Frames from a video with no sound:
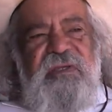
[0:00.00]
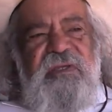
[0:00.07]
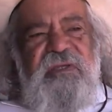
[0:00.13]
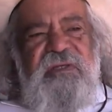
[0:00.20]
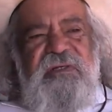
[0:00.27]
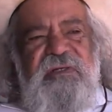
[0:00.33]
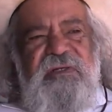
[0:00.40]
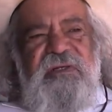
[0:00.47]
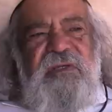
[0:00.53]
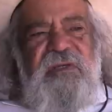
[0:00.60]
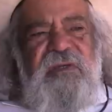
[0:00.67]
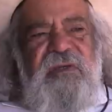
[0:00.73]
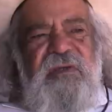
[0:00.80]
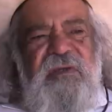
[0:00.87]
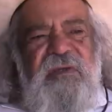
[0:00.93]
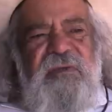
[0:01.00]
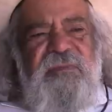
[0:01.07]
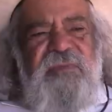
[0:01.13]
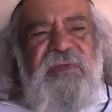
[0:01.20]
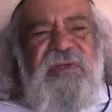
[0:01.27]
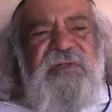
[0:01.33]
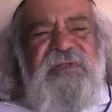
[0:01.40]
and
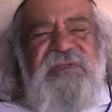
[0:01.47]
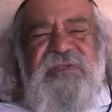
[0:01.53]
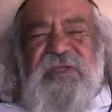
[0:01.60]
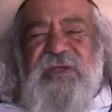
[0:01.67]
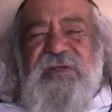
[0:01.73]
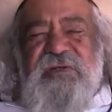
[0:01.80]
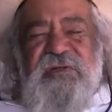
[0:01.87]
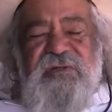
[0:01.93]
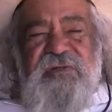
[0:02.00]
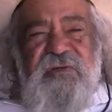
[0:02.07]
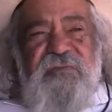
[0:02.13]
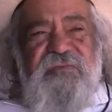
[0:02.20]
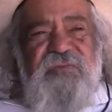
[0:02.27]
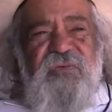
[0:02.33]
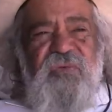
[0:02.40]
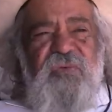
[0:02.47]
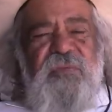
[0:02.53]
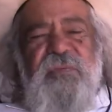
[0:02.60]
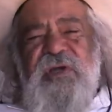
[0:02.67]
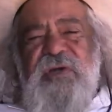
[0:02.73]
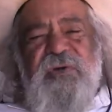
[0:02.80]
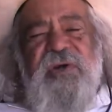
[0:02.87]
I'm a descendant of all
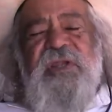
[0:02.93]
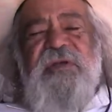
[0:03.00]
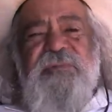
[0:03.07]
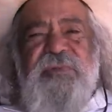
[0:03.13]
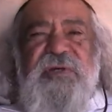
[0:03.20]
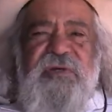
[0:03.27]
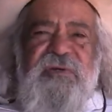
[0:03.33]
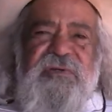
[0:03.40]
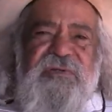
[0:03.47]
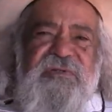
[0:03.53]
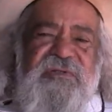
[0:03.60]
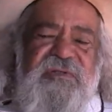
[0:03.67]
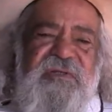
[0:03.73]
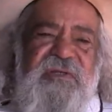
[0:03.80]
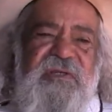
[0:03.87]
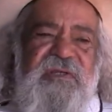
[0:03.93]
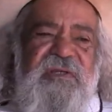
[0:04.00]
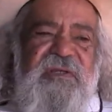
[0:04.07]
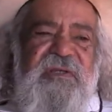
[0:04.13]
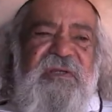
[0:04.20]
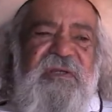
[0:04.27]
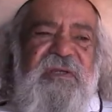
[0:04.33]
my grandparents,
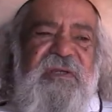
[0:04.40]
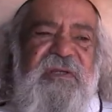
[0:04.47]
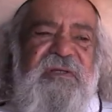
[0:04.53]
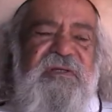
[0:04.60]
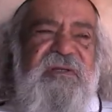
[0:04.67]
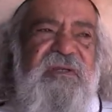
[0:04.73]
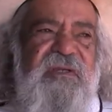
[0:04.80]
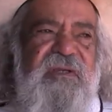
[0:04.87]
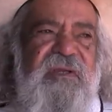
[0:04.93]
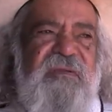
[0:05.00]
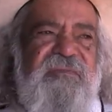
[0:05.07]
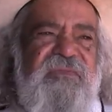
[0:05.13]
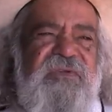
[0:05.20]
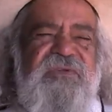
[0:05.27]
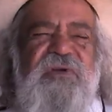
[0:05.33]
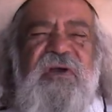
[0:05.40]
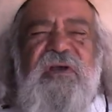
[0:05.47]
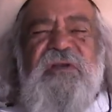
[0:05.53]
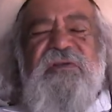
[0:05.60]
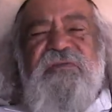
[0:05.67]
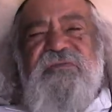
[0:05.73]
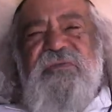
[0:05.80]
and I'm the
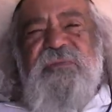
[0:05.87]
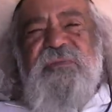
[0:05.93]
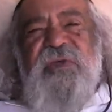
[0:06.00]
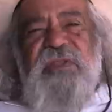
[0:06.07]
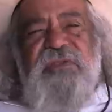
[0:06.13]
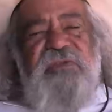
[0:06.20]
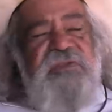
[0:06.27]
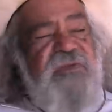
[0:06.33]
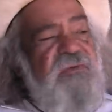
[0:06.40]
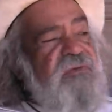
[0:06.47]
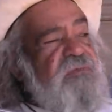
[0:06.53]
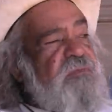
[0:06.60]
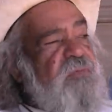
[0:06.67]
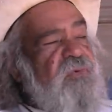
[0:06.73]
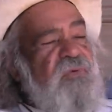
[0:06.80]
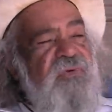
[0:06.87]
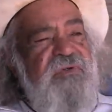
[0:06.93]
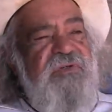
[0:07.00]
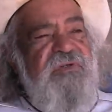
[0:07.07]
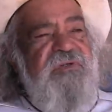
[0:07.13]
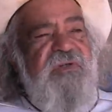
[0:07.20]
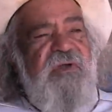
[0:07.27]
child of the mother that was born
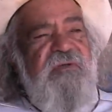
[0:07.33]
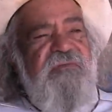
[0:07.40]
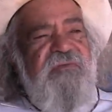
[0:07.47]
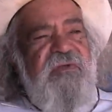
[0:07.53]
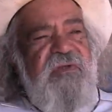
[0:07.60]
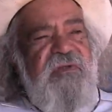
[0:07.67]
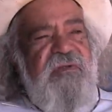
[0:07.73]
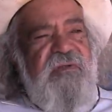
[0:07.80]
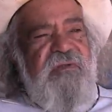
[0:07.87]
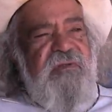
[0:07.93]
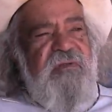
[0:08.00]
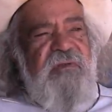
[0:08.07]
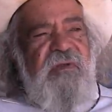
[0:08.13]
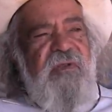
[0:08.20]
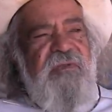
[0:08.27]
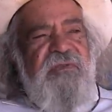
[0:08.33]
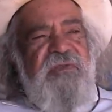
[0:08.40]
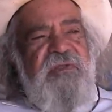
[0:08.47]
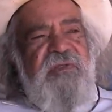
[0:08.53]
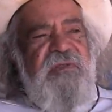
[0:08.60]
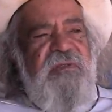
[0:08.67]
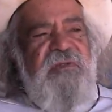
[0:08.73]
just over on
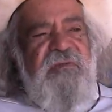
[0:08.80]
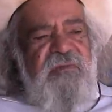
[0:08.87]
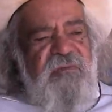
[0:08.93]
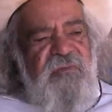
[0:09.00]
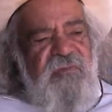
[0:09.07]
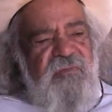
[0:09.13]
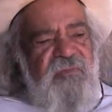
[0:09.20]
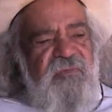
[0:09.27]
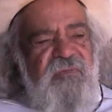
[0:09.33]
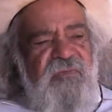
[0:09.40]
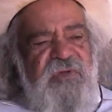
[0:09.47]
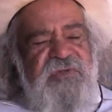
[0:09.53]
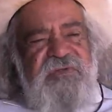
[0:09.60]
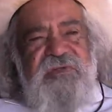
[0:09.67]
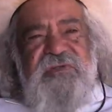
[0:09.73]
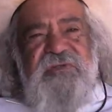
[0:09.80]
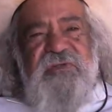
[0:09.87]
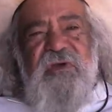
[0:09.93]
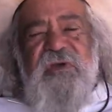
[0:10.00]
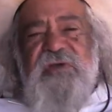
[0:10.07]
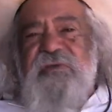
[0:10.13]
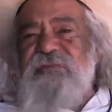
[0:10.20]
the western
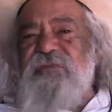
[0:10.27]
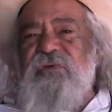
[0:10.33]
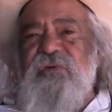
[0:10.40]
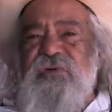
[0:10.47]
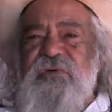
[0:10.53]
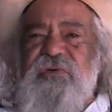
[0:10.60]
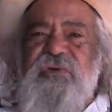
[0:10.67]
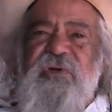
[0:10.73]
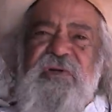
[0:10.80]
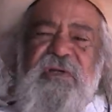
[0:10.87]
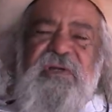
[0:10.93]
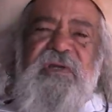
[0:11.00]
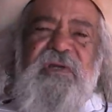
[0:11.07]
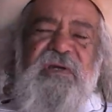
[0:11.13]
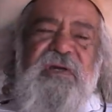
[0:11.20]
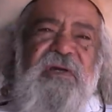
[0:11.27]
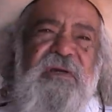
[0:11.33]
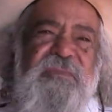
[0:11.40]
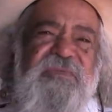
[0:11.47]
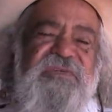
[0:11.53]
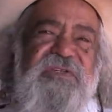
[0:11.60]
side of Uluru. I'm